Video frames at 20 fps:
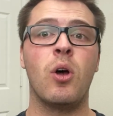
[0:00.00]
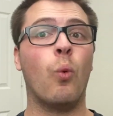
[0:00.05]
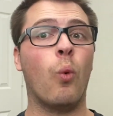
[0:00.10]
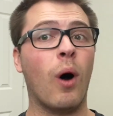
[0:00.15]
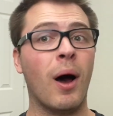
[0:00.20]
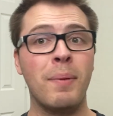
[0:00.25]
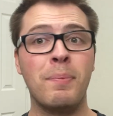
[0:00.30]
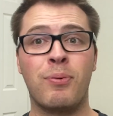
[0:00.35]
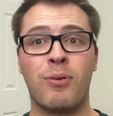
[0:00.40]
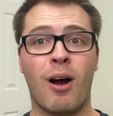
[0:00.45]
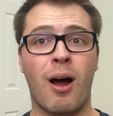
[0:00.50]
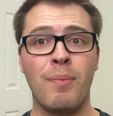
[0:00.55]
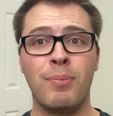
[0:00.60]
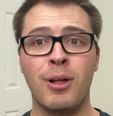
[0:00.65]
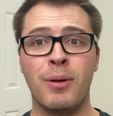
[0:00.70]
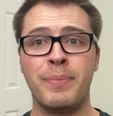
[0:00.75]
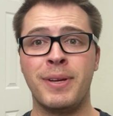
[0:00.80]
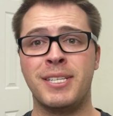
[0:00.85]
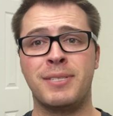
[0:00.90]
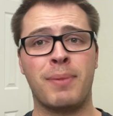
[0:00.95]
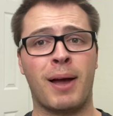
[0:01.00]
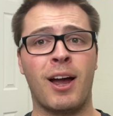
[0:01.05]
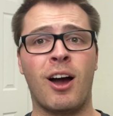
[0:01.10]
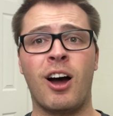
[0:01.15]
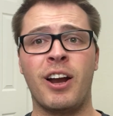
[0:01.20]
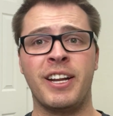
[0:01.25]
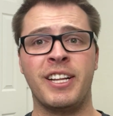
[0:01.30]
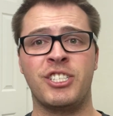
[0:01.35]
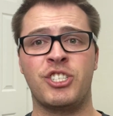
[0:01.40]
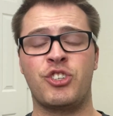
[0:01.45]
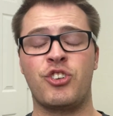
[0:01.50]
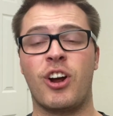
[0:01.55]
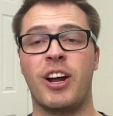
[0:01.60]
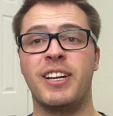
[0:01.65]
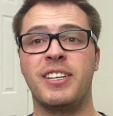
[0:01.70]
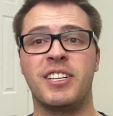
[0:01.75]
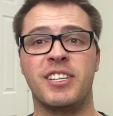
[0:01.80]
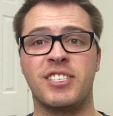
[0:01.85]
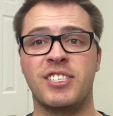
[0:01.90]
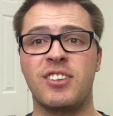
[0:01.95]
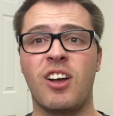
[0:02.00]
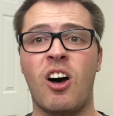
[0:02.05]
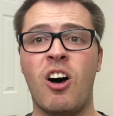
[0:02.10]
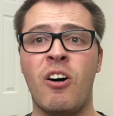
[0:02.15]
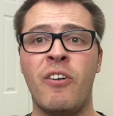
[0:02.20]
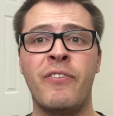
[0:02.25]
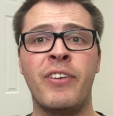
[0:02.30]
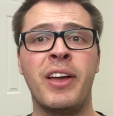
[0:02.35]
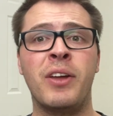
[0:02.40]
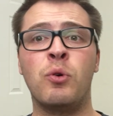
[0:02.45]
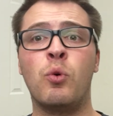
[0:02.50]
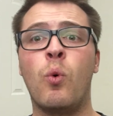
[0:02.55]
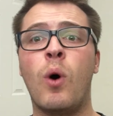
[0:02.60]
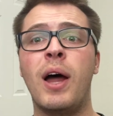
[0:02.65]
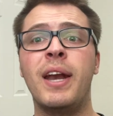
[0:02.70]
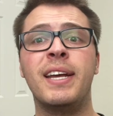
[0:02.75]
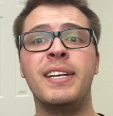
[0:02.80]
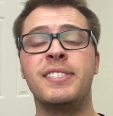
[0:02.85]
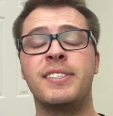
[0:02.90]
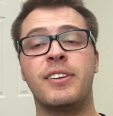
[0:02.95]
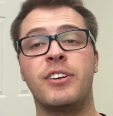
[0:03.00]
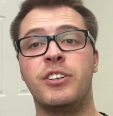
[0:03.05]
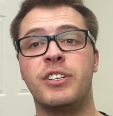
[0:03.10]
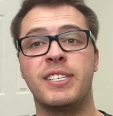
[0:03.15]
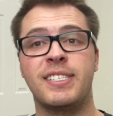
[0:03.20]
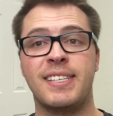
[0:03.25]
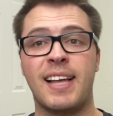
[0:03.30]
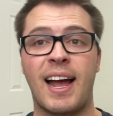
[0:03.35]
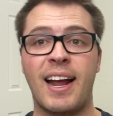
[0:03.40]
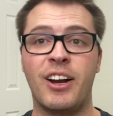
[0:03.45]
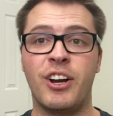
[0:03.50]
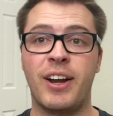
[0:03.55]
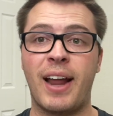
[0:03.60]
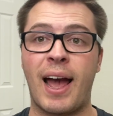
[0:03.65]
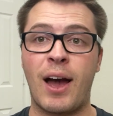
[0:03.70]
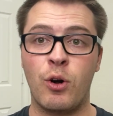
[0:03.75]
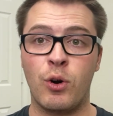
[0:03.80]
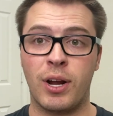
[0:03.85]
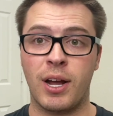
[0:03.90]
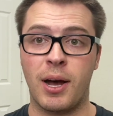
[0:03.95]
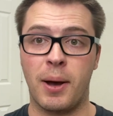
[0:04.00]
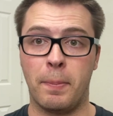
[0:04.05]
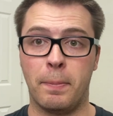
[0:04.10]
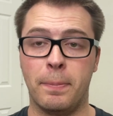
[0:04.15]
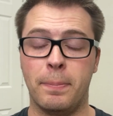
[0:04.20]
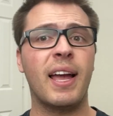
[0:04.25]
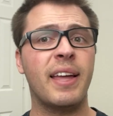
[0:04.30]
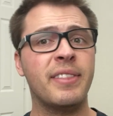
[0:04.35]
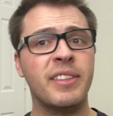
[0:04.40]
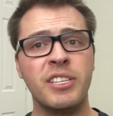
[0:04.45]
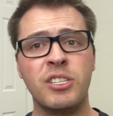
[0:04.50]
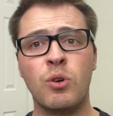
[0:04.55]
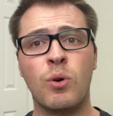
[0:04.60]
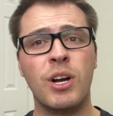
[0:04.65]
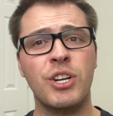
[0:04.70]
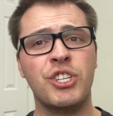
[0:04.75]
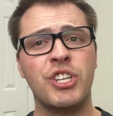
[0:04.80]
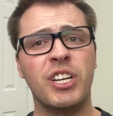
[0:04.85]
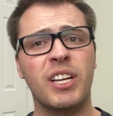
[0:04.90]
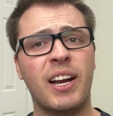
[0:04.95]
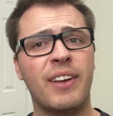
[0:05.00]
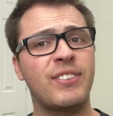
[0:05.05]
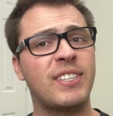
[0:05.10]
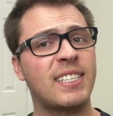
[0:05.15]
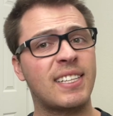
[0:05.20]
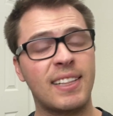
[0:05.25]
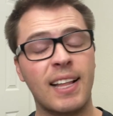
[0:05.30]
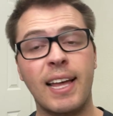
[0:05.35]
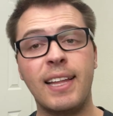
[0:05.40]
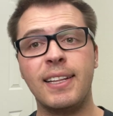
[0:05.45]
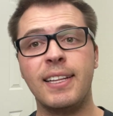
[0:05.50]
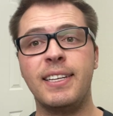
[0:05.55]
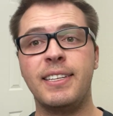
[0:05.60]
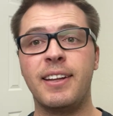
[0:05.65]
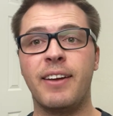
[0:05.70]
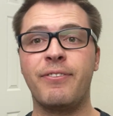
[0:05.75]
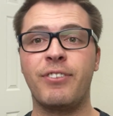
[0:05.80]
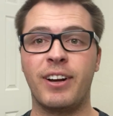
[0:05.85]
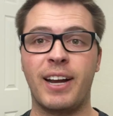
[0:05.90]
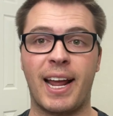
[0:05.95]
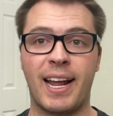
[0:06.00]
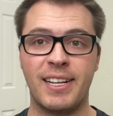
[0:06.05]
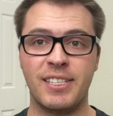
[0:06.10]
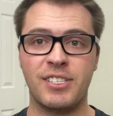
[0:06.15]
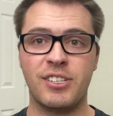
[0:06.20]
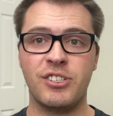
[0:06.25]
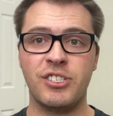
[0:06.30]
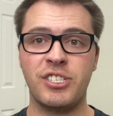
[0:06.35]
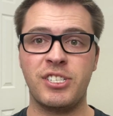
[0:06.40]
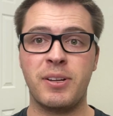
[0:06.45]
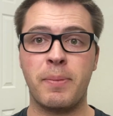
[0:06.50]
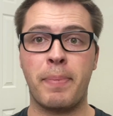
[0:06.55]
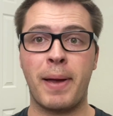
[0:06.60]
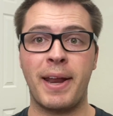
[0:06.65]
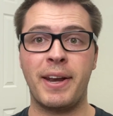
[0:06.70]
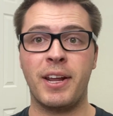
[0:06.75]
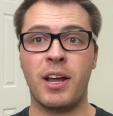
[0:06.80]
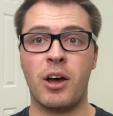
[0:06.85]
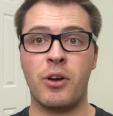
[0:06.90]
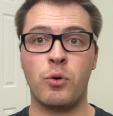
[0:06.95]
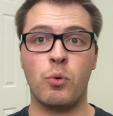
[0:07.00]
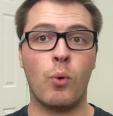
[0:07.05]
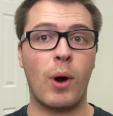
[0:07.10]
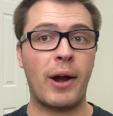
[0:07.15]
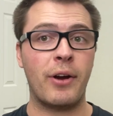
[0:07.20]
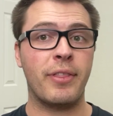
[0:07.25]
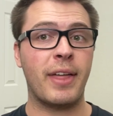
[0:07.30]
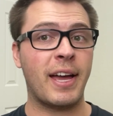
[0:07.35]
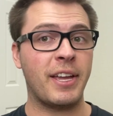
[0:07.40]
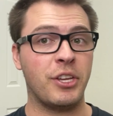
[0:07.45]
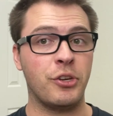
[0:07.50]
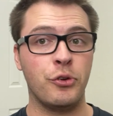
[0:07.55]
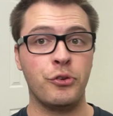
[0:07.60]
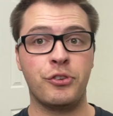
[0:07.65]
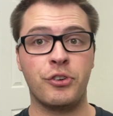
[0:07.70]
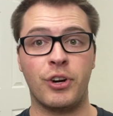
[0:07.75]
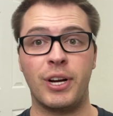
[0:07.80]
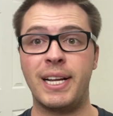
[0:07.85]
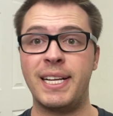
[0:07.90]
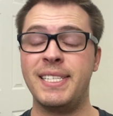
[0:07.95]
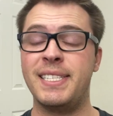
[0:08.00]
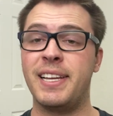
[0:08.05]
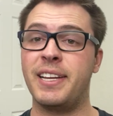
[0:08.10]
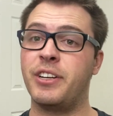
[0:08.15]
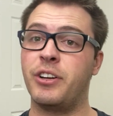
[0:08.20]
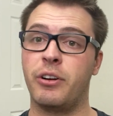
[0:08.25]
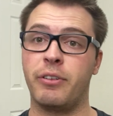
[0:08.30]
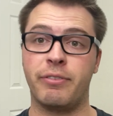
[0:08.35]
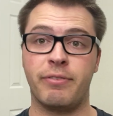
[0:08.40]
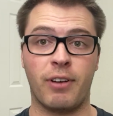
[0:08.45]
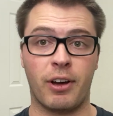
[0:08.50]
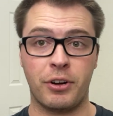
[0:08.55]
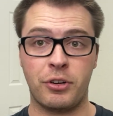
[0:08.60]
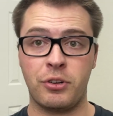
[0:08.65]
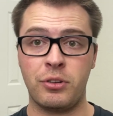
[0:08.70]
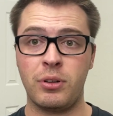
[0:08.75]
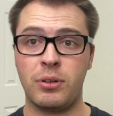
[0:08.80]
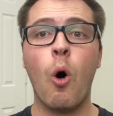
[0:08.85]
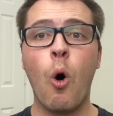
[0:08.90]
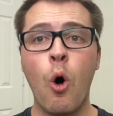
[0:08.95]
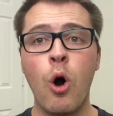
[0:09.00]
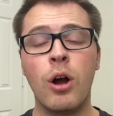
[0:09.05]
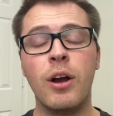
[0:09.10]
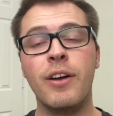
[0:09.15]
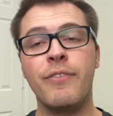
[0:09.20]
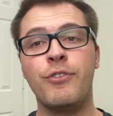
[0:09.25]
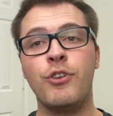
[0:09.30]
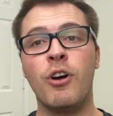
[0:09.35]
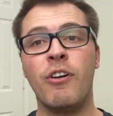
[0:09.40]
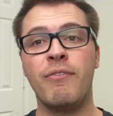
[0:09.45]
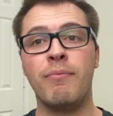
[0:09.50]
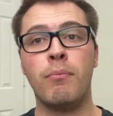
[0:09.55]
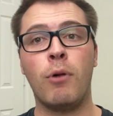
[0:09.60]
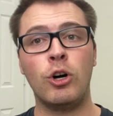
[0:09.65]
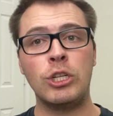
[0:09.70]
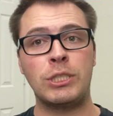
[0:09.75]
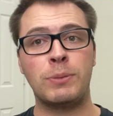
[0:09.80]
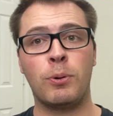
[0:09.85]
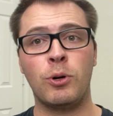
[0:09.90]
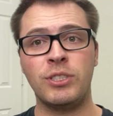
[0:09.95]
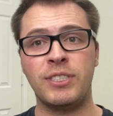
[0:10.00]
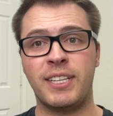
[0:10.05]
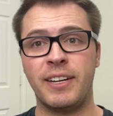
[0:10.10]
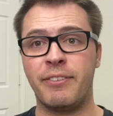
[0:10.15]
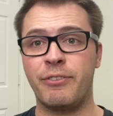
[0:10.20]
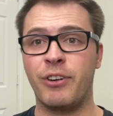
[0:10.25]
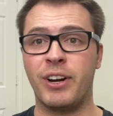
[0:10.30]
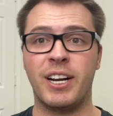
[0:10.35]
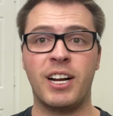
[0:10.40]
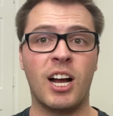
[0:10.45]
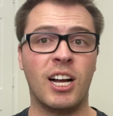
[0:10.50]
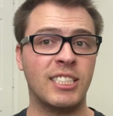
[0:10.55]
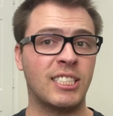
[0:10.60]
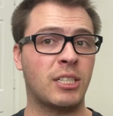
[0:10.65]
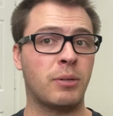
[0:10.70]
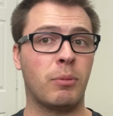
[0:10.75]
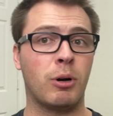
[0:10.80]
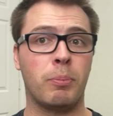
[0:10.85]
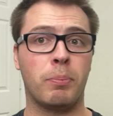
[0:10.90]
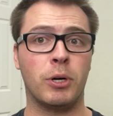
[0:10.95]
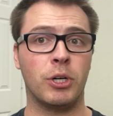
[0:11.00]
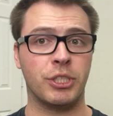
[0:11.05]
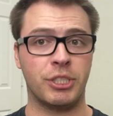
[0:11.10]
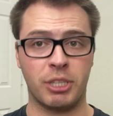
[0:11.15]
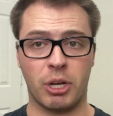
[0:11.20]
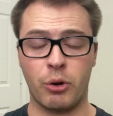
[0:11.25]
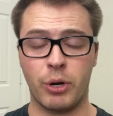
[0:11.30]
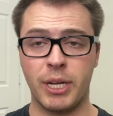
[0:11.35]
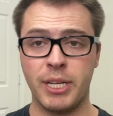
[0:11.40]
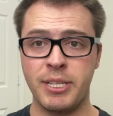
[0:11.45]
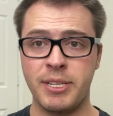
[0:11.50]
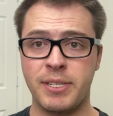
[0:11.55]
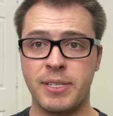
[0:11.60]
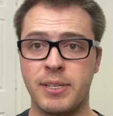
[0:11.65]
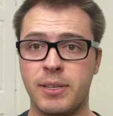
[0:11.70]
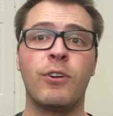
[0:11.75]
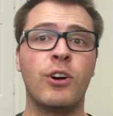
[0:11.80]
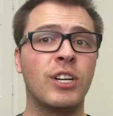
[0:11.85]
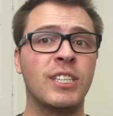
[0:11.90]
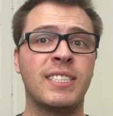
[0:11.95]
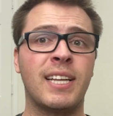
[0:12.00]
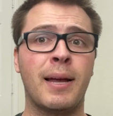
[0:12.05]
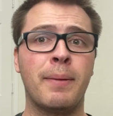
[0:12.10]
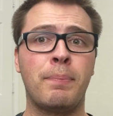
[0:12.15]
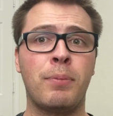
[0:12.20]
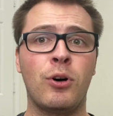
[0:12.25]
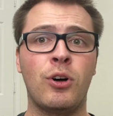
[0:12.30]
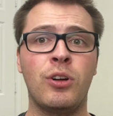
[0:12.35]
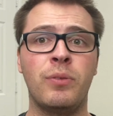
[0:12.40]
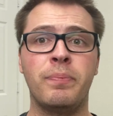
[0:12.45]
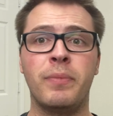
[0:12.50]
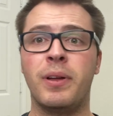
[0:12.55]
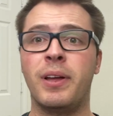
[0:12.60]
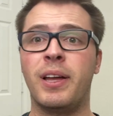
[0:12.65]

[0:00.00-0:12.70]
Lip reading: what problem is my audience trying to solve and what is their desired outcome? And this question can have slightly different answers depending on where that user is in your funnel, or if you have multiple different customer personas. For example,